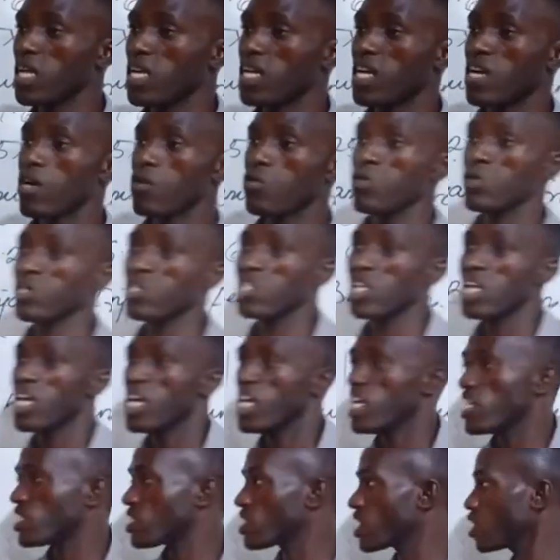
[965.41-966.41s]
around which
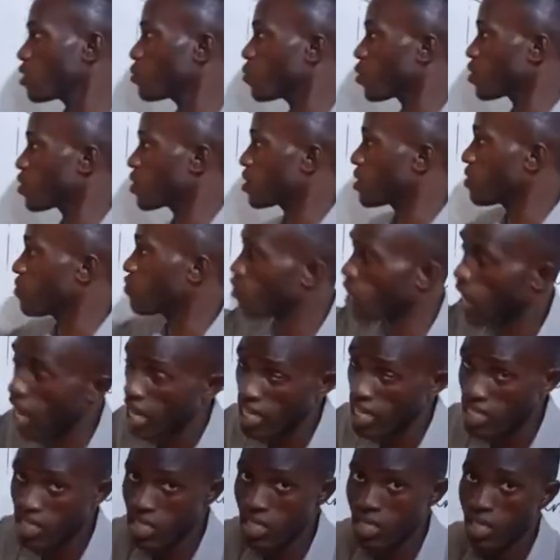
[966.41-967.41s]
a test positive
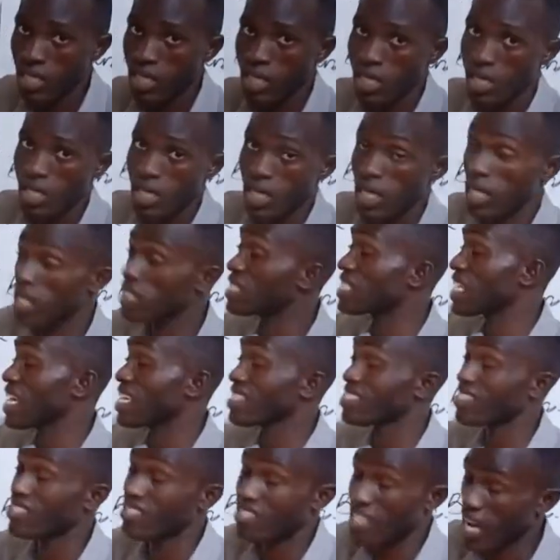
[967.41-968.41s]
charge, a
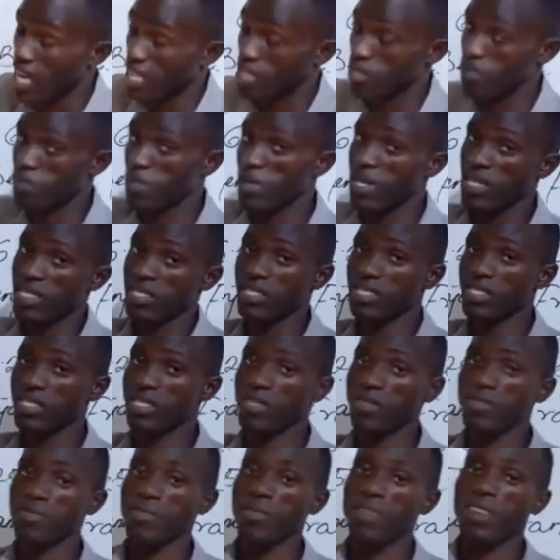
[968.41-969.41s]
test charge placed,
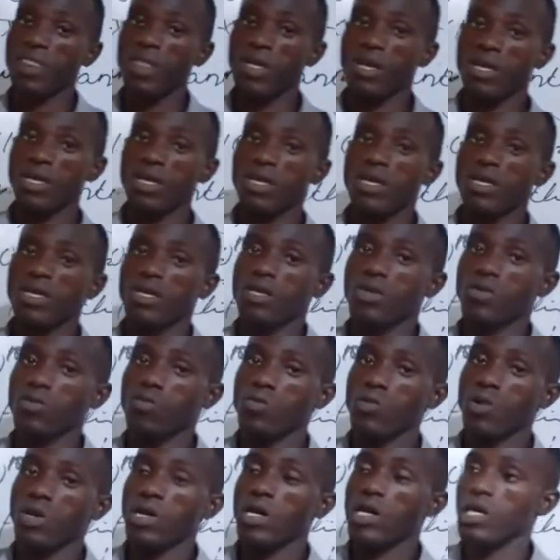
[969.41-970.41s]

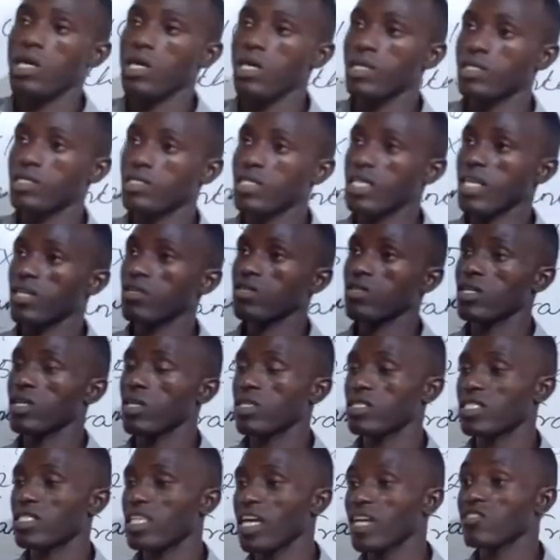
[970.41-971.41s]
a
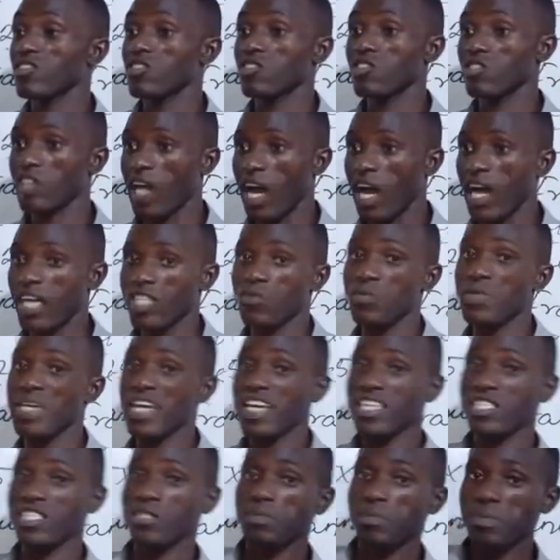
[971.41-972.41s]
test charge,
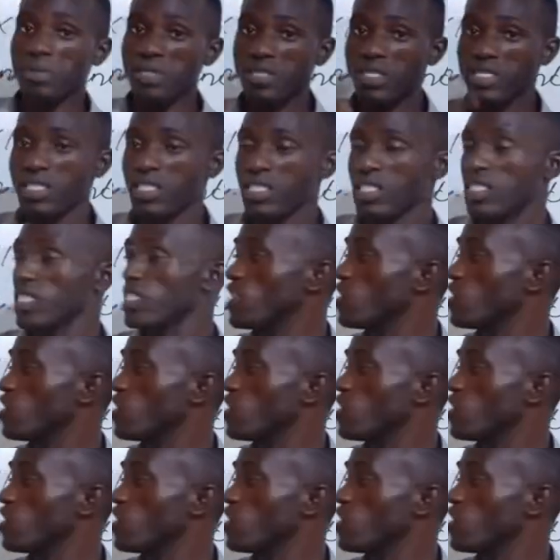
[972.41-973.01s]
the